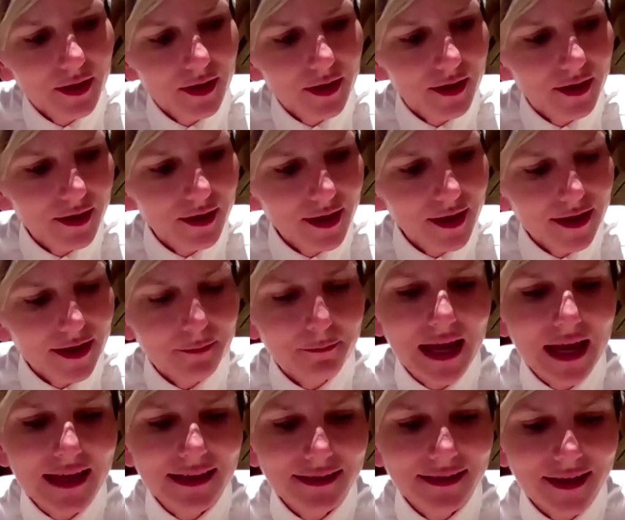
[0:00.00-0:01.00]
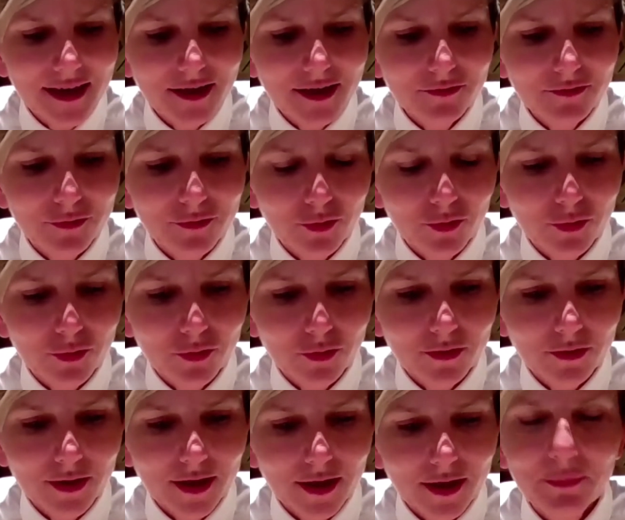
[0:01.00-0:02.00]
had a mandate
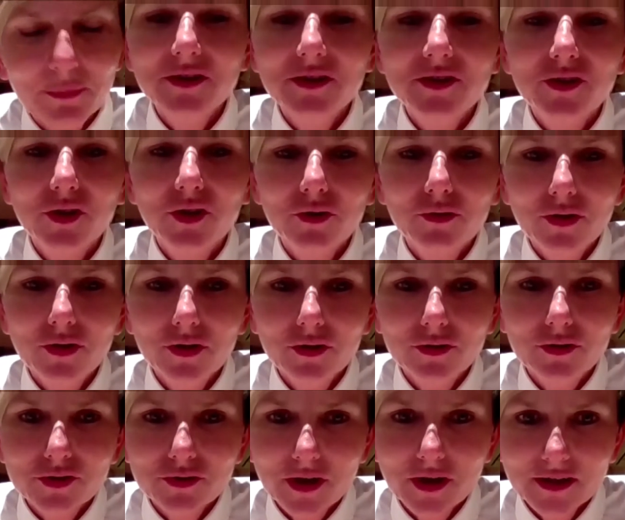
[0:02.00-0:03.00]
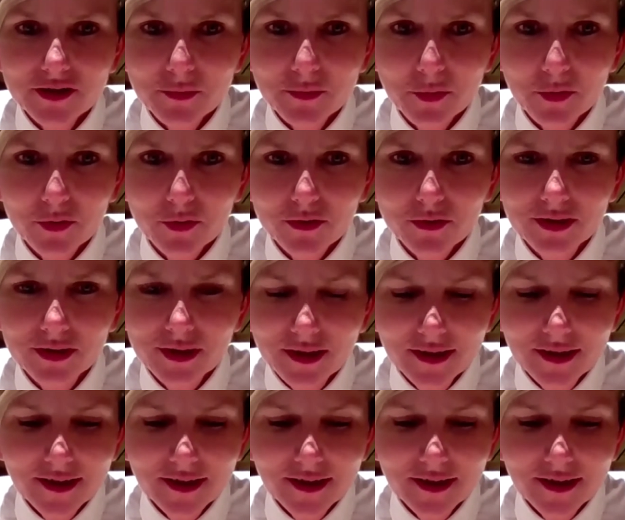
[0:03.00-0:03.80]
for better security on transport.